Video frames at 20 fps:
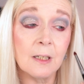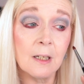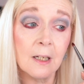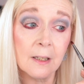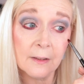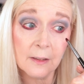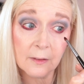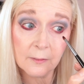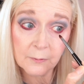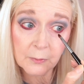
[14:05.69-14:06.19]

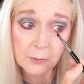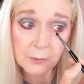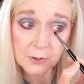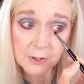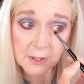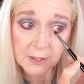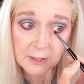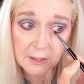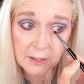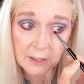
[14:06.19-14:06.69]
Like, I've
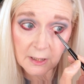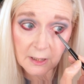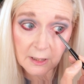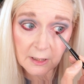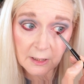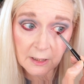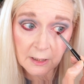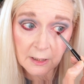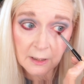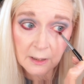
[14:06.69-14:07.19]
ordered
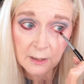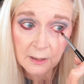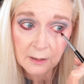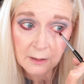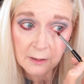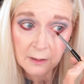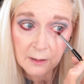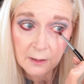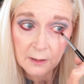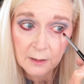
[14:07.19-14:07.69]
the
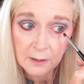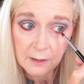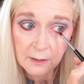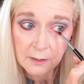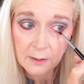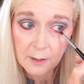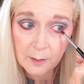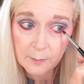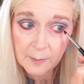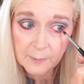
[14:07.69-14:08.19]

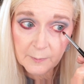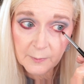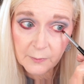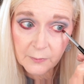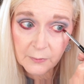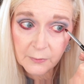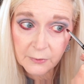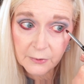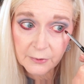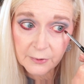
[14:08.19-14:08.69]
Nightmare
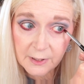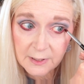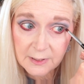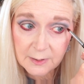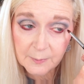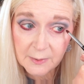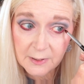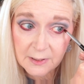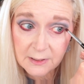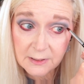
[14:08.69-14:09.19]
Before
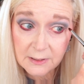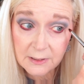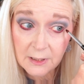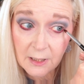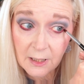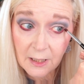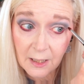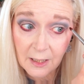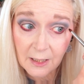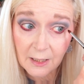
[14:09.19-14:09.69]
Christmas
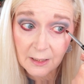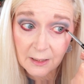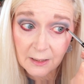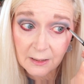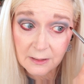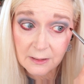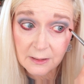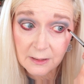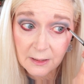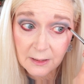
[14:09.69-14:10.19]

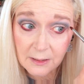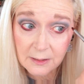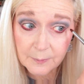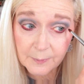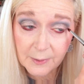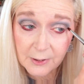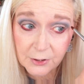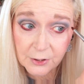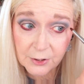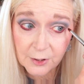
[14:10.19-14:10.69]
and it's
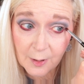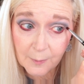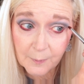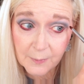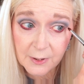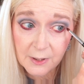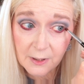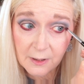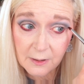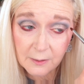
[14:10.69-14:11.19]
been
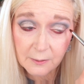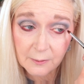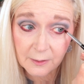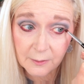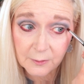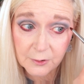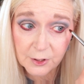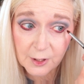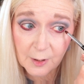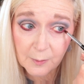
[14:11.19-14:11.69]
shipped, well,
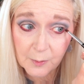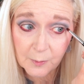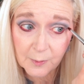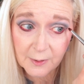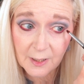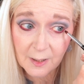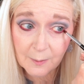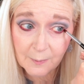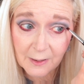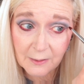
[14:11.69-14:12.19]
it was shipped
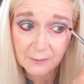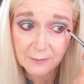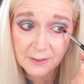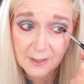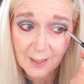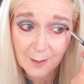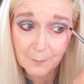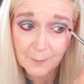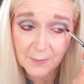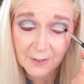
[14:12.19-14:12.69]
within about
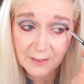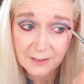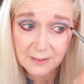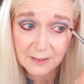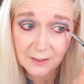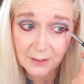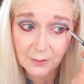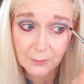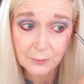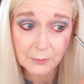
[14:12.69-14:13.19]
10 minutes
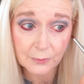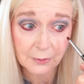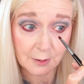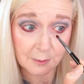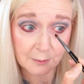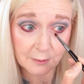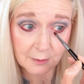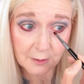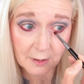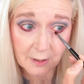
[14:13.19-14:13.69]
of the order.
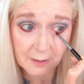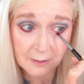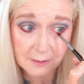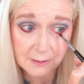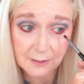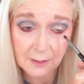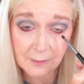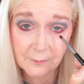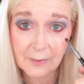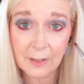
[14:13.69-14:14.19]
You can't
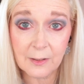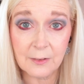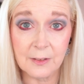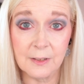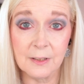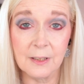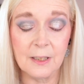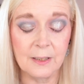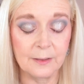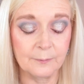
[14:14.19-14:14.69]
say fairer
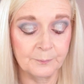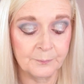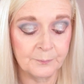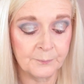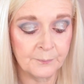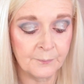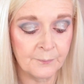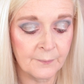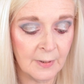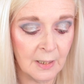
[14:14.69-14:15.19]
than that.
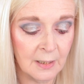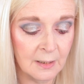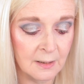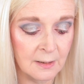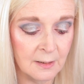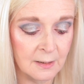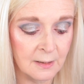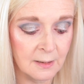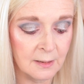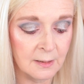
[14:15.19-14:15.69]

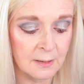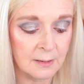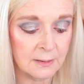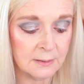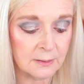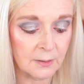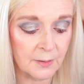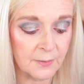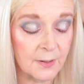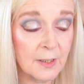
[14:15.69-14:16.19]

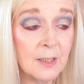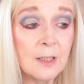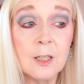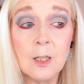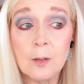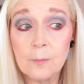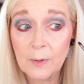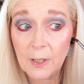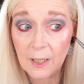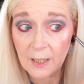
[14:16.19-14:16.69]
So I think
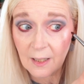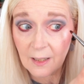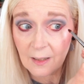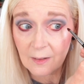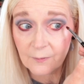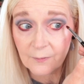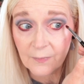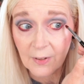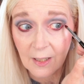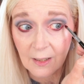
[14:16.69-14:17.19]
I might
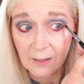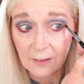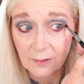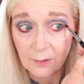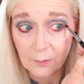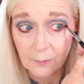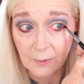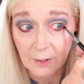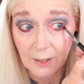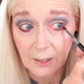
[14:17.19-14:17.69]
have that in
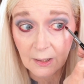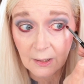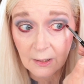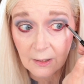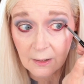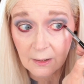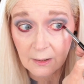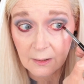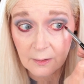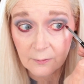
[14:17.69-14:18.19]
the week,
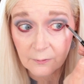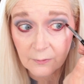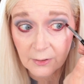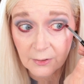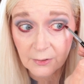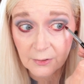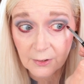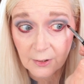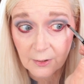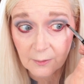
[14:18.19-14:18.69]
and if I
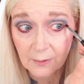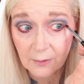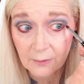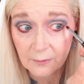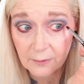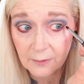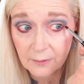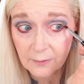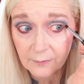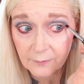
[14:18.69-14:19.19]
do,
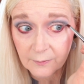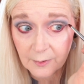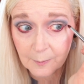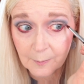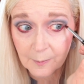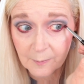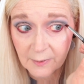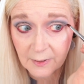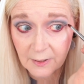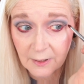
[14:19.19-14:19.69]
I'll film
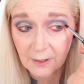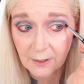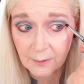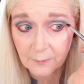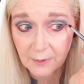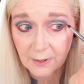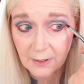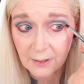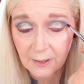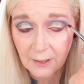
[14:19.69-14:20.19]
a video
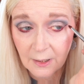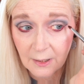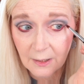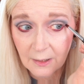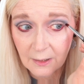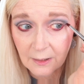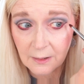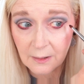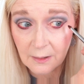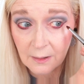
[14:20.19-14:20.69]
with that.